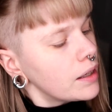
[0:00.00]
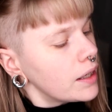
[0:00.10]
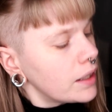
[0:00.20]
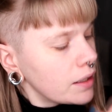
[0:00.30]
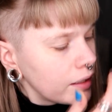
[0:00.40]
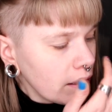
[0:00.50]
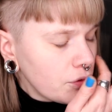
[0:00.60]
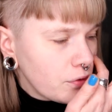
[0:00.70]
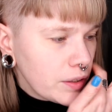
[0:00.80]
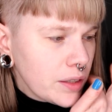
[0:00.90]
and I
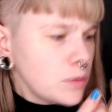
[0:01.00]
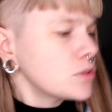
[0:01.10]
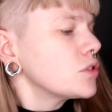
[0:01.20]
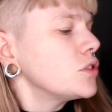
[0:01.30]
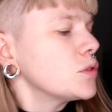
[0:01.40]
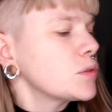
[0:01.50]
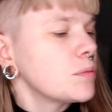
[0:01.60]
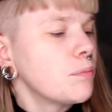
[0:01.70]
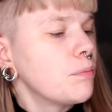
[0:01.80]
think I want to use